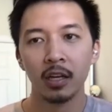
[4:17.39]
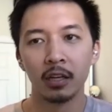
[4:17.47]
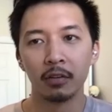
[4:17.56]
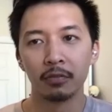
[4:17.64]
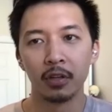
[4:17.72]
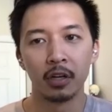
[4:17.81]

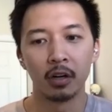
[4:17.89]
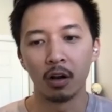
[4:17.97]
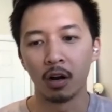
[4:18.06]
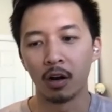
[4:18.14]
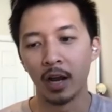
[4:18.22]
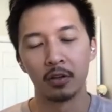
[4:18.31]
If there
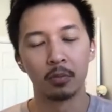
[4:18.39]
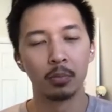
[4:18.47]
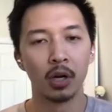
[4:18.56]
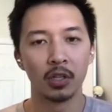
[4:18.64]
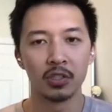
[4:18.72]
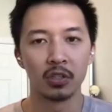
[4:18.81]
are either
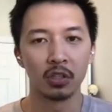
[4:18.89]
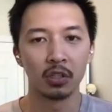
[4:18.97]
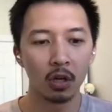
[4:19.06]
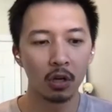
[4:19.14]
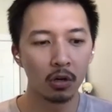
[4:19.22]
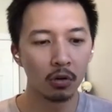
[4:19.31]
bugs in
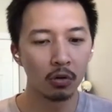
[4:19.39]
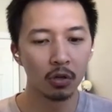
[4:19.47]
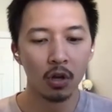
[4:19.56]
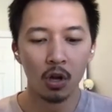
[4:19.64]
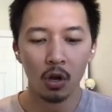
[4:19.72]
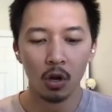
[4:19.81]
the code
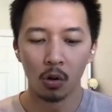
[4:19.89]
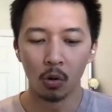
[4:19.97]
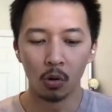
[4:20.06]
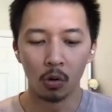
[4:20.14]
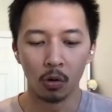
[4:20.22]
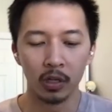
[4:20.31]

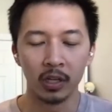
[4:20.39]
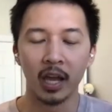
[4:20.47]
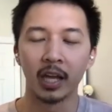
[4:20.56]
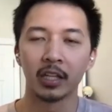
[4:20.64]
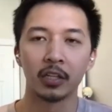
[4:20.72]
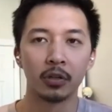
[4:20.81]
or
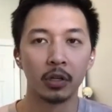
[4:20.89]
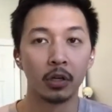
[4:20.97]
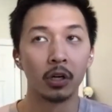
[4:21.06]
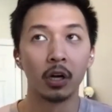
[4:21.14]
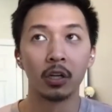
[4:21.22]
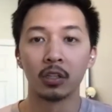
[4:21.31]
inaccurate
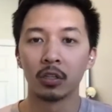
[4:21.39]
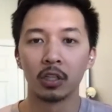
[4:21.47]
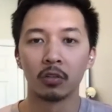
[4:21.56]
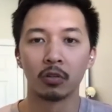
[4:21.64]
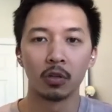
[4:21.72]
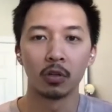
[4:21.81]
or
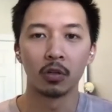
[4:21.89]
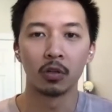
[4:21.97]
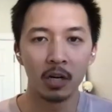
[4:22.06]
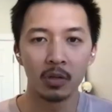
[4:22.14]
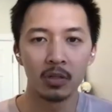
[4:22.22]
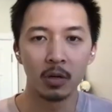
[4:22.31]
unclear
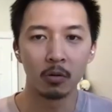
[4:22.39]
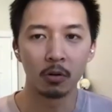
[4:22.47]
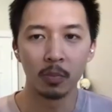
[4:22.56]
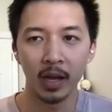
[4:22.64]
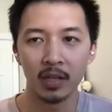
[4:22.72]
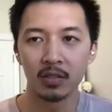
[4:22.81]
requirements that were
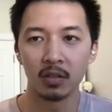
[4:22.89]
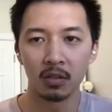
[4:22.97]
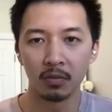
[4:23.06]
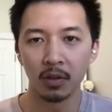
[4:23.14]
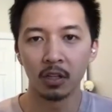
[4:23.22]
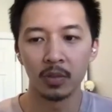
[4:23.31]
passed to the
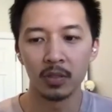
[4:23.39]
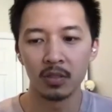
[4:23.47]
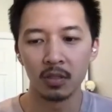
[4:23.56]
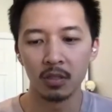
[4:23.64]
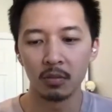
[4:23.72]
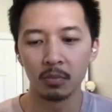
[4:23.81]
development
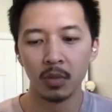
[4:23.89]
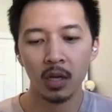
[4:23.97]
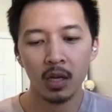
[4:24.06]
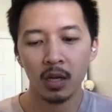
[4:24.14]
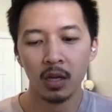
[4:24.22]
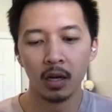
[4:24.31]
team.
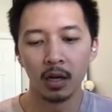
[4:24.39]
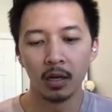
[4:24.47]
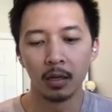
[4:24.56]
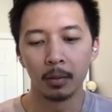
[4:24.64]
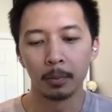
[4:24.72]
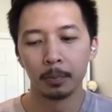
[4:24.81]

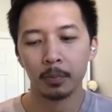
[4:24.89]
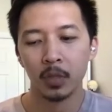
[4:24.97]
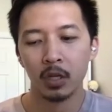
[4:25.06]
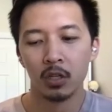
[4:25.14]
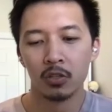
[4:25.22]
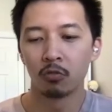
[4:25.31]

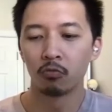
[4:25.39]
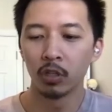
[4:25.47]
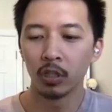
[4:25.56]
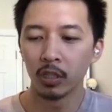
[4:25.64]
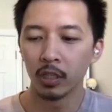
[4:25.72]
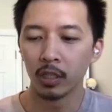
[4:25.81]
So
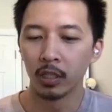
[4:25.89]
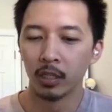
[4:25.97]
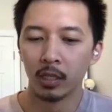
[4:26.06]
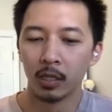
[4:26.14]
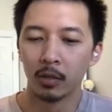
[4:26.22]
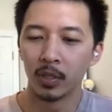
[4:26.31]
really,
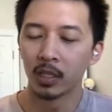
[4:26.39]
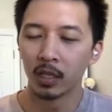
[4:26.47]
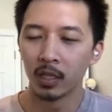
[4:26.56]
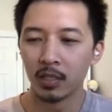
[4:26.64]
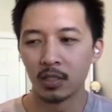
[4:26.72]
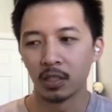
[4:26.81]

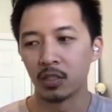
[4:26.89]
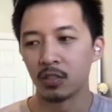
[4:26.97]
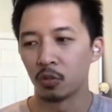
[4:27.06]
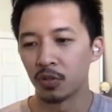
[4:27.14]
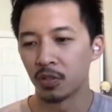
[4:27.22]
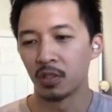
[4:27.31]
because the
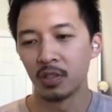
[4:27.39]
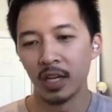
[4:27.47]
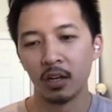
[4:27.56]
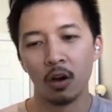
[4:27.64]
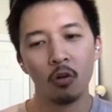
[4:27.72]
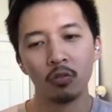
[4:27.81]
consumers of the
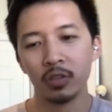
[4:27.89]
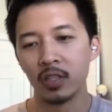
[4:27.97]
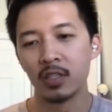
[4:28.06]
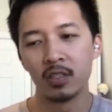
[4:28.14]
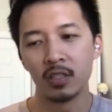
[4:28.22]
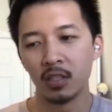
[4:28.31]
data only
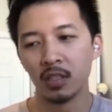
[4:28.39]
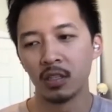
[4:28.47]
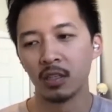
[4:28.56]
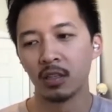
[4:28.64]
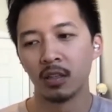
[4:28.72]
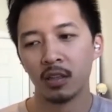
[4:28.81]

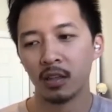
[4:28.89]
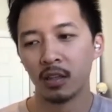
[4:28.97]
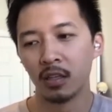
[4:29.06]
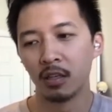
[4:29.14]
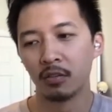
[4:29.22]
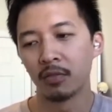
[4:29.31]
see
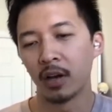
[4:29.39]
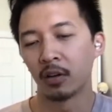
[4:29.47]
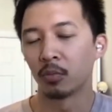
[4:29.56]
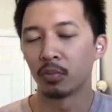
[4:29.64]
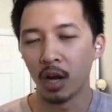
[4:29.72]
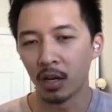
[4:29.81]
the
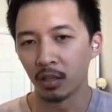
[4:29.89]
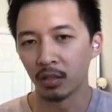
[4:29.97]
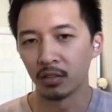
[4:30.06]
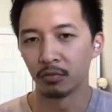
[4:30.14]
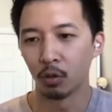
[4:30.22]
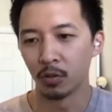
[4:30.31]
final
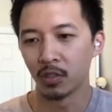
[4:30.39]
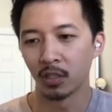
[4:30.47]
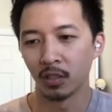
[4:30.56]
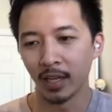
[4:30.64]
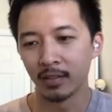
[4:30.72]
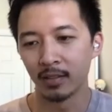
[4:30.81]
product of what was
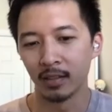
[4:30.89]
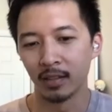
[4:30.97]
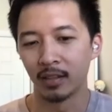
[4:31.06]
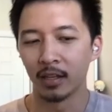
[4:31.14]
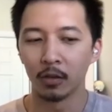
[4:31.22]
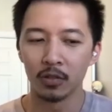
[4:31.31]
collected,
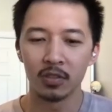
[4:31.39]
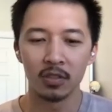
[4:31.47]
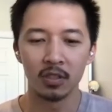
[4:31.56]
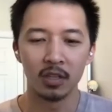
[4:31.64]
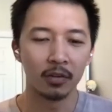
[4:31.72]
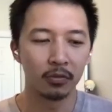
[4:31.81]
and they don't
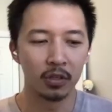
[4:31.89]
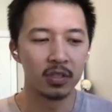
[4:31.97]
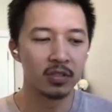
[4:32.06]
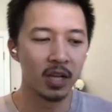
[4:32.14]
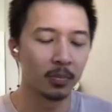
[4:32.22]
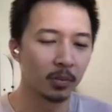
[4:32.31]
see every
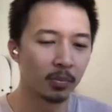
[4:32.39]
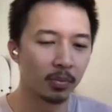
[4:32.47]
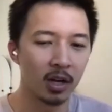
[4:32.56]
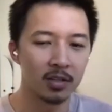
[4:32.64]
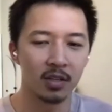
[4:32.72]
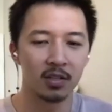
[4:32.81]
step in the
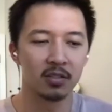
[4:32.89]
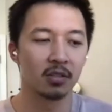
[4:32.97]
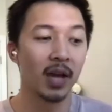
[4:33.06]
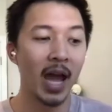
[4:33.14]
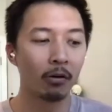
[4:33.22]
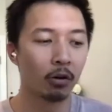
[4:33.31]
process of
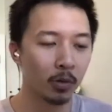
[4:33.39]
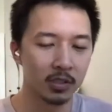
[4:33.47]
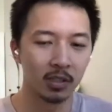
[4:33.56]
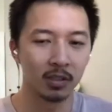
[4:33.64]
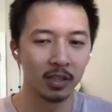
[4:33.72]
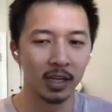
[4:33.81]
how it
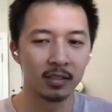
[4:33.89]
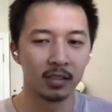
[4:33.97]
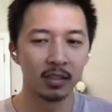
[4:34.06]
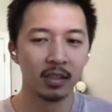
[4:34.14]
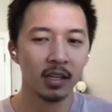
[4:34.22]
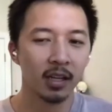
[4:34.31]
was
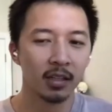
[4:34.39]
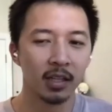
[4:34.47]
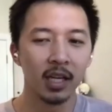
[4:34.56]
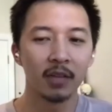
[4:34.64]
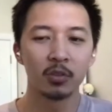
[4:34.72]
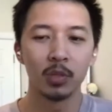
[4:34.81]
collected,
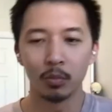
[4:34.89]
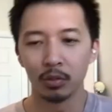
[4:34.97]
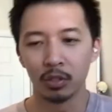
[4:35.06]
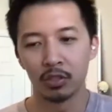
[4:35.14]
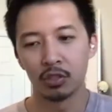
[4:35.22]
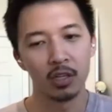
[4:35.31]
they have to be
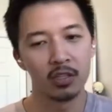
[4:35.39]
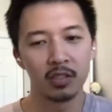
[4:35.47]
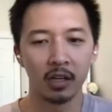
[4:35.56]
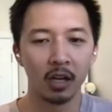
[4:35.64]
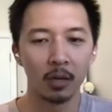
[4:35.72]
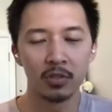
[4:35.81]
able to trust
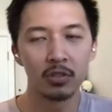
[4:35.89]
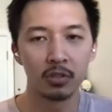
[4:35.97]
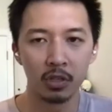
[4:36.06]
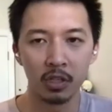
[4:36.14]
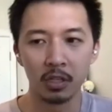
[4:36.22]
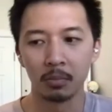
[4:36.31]
that
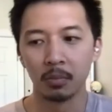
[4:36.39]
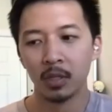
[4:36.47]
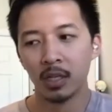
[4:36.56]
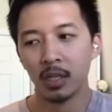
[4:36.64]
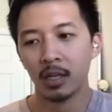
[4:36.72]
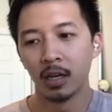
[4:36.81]
upstream
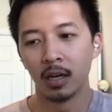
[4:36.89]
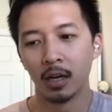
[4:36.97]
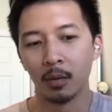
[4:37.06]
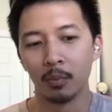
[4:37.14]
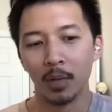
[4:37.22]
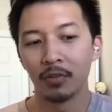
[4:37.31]

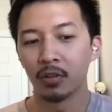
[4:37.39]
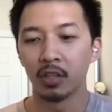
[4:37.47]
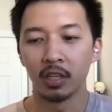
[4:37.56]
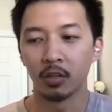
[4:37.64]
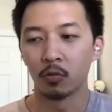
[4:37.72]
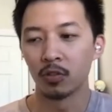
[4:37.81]

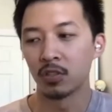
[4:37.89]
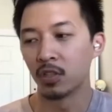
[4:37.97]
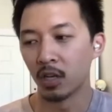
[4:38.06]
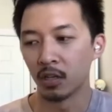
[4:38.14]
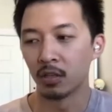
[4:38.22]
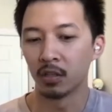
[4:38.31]
everything was
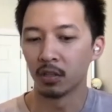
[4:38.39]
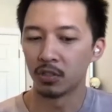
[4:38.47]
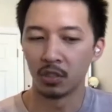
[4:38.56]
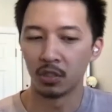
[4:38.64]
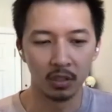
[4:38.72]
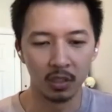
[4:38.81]
done
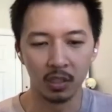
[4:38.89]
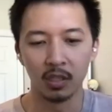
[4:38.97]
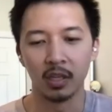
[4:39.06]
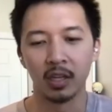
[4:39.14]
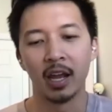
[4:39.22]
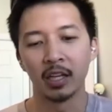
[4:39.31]

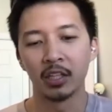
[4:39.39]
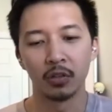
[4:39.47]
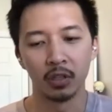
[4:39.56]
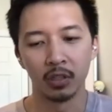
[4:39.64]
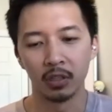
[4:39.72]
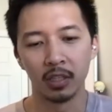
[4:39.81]
diligently and
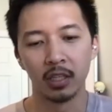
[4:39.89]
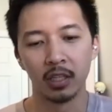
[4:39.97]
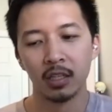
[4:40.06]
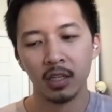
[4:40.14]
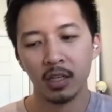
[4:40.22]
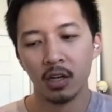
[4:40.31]
accurately,
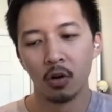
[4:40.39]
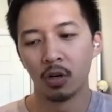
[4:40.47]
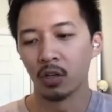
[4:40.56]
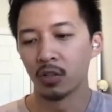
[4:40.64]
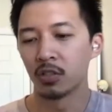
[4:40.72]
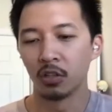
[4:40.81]

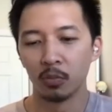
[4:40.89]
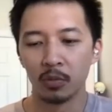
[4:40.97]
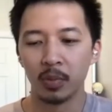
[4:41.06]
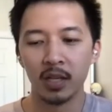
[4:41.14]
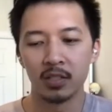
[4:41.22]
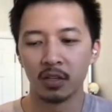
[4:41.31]
or else they'll be
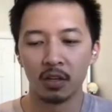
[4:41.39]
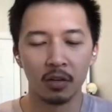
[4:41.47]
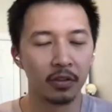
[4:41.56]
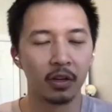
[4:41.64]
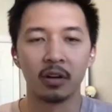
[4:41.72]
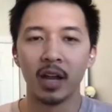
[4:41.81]
basing
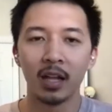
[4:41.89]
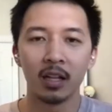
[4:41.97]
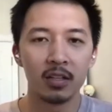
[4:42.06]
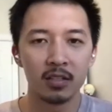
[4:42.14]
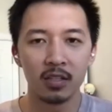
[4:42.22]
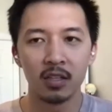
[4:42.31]
all of their
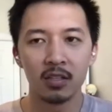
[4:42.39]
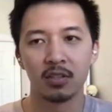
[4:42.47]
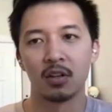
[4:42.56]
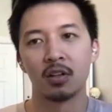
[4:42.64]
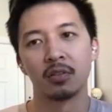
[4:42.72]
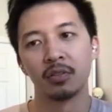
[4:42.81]

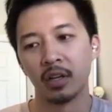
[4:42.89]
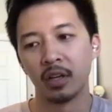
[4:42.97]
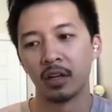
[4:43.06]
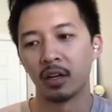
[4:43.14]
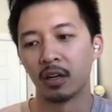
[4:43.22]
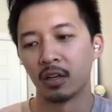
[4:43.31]
analysis and all of
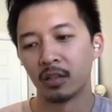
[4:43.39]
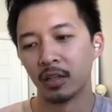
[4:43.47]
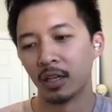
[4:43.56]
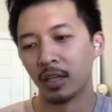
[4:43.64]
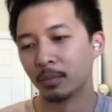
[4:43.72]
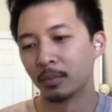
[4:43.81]
their
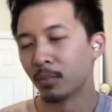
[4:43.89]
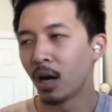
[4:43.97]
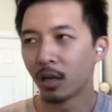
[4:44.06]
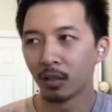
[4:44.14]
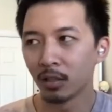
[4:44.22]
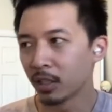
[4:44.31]

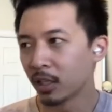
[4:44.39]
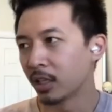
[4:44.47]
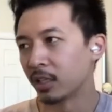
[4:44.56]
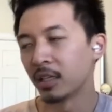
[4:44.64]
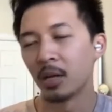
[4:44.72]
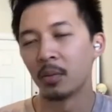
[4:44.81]
modeling
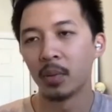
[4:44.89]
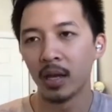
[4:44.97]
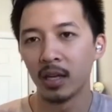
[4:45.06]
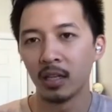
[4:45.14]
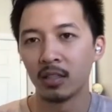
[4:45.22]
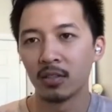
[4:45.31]
and
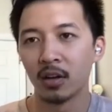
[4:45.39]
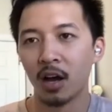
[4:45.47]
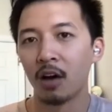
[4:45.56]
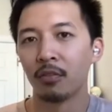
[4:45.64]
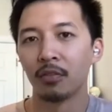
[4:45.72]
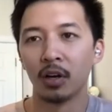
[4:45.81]
campaigns
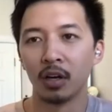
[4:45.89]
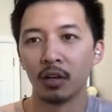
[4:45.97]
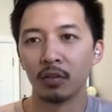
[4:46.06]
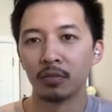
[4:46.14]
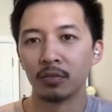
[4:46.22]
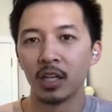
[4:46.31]
off
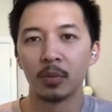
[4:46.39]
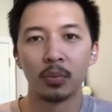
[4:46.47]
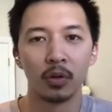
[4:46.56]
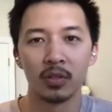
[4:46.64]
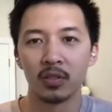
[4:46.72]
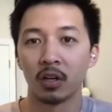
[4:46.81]
of data
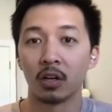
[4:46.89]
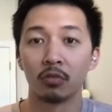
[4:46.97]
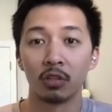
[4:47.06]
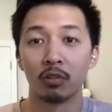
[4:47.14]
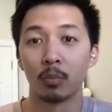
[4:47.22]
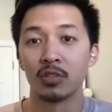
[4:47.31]
points that aren't
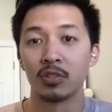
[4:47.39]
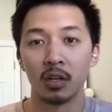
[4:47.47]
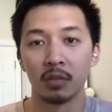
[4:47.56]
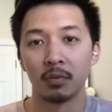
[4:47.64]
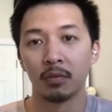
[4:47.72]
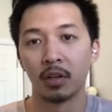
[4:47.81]
really
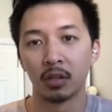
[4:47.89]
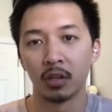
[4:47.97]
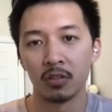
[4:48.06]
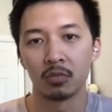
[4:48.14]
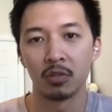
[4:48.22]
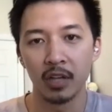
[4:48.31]
representative of their
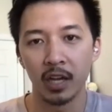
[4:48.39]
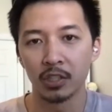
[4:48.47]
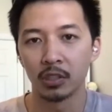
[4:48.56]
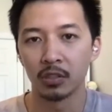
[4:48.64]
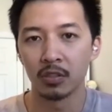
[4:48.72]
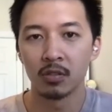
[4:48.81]
customers'
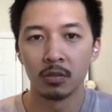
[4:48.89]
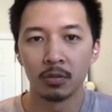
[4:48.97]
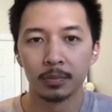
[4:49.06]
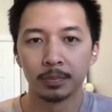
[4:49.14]
actions.